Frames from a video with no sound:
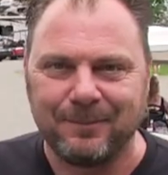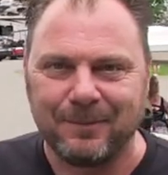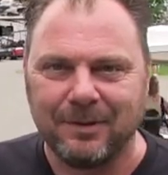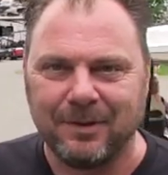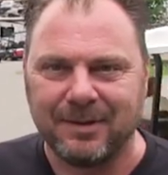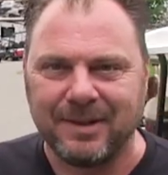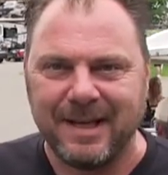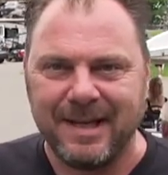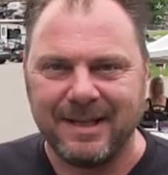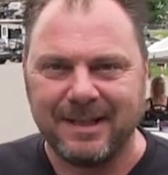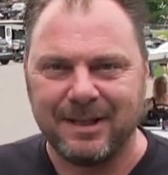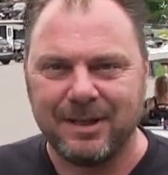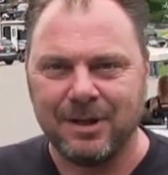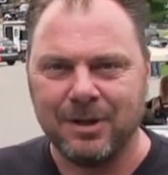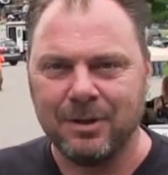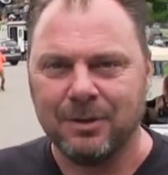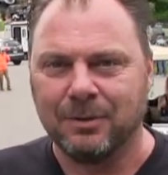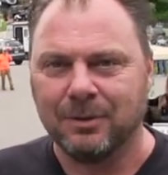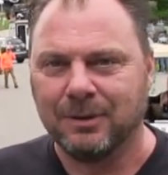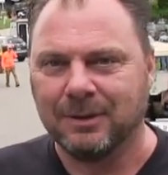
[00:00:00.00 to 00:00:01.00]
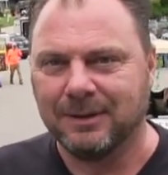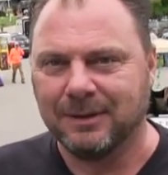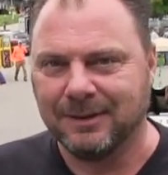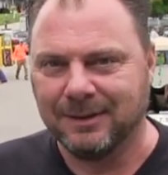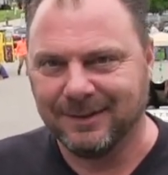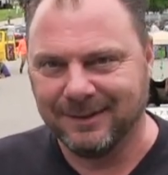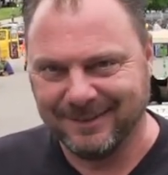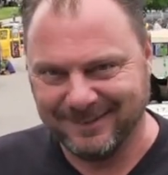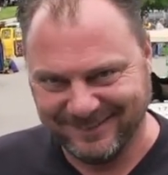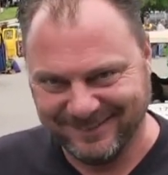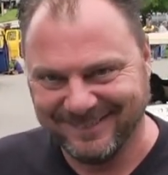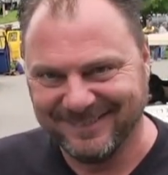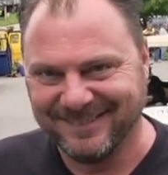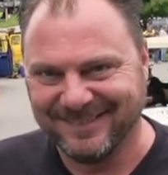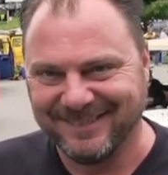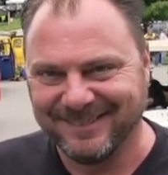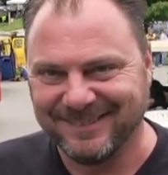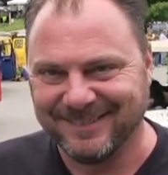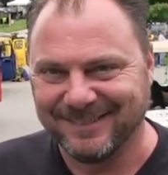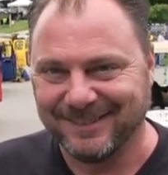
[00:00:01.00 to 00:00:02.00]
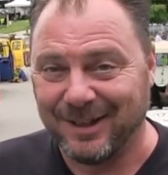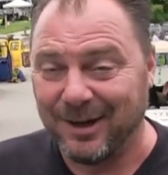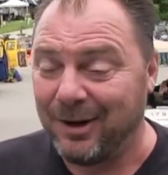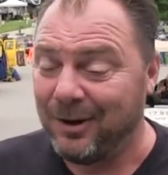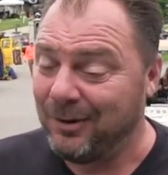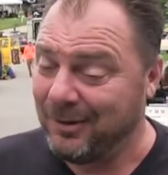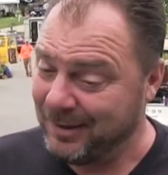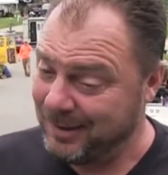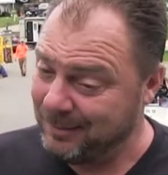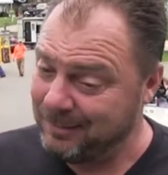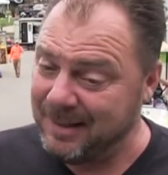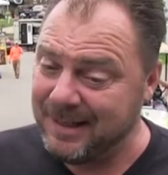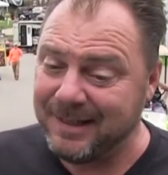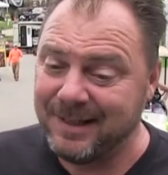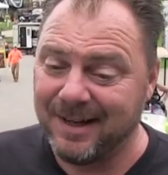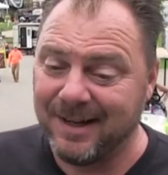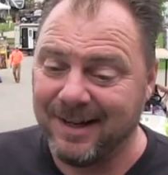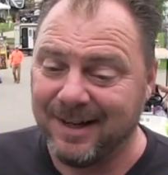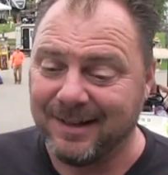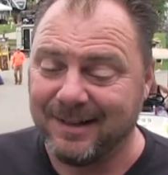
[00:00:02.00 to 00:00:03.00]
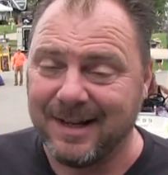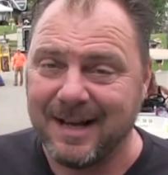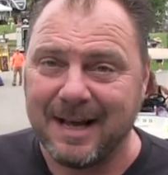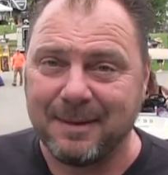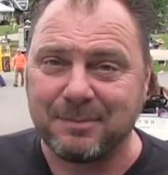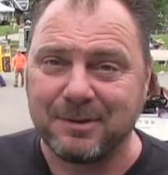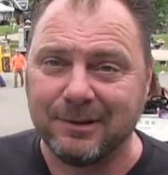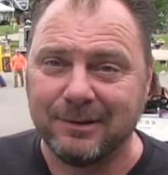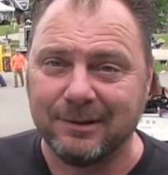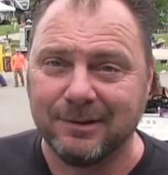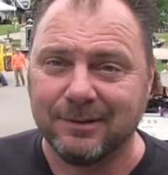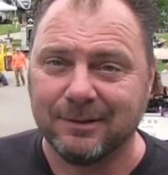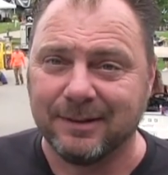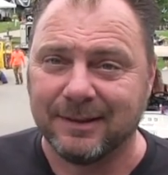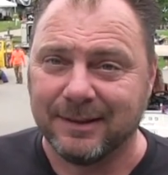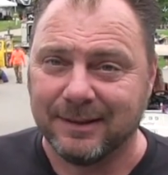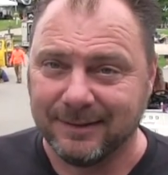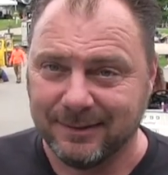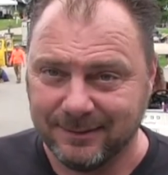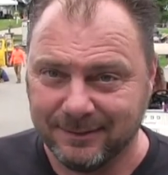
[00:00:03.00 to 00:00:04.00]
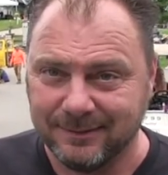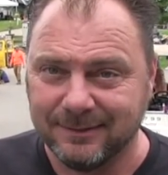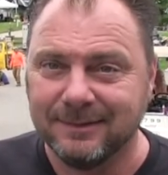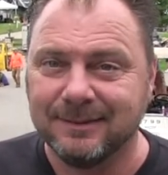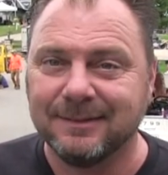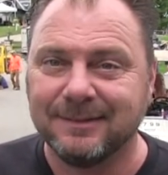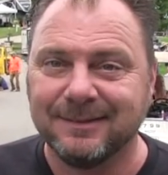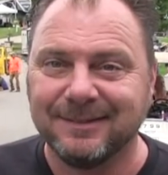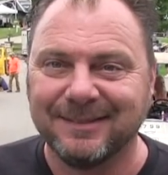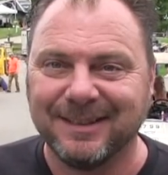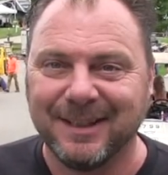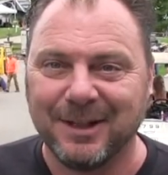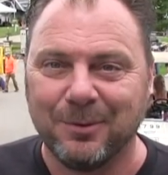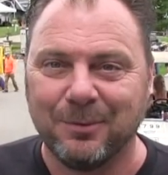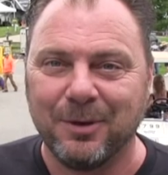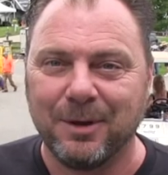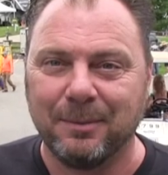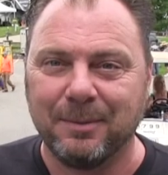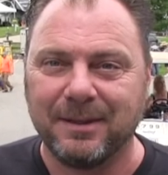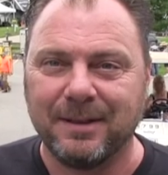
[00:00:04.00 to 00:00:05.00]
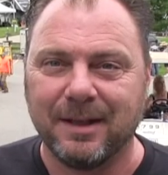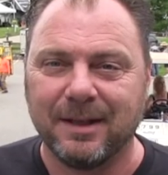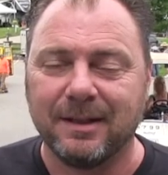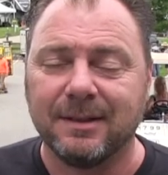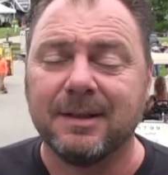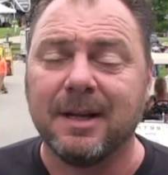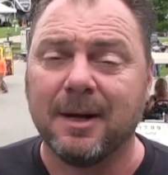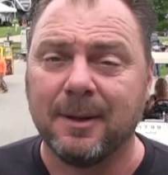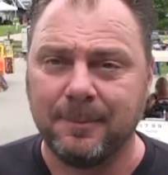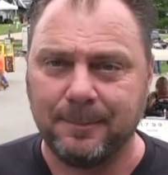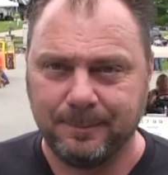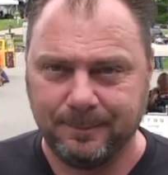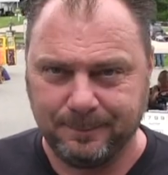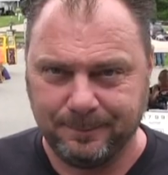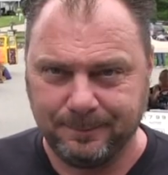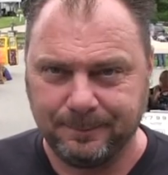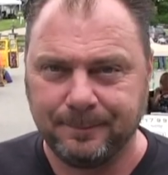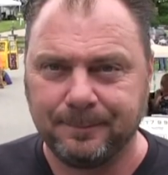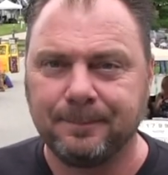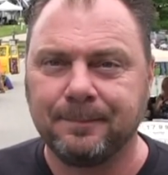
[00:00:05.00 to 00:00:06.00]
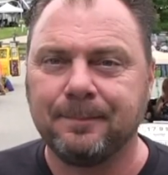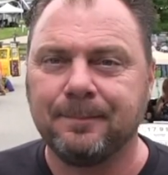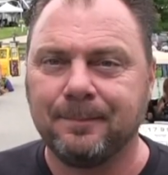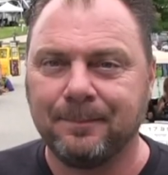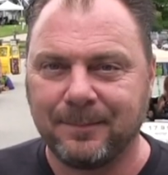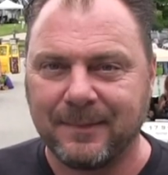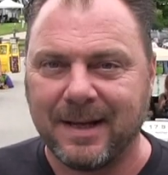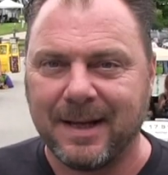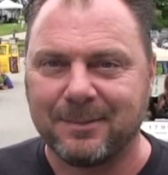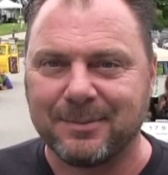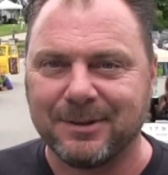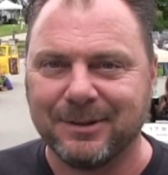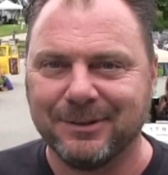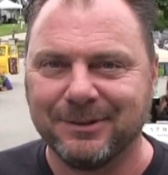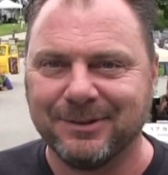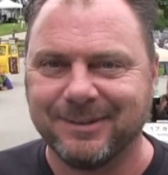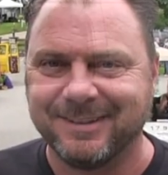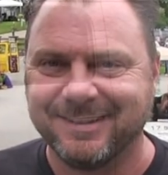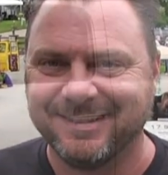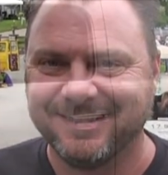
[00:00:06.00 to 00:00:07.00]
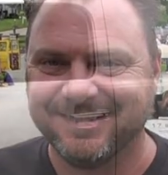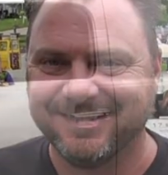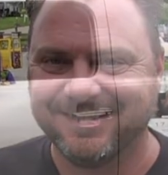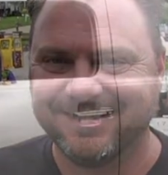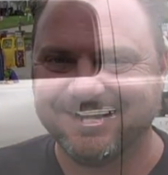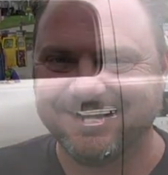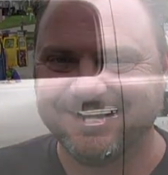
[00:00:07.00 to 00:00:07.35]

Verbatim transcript: Well, thank you. I can't wait to see it finished. Oh, it'll year, be huh? done. Absolutely. Next summer, next It will be done. Yep. All right. Absolutely.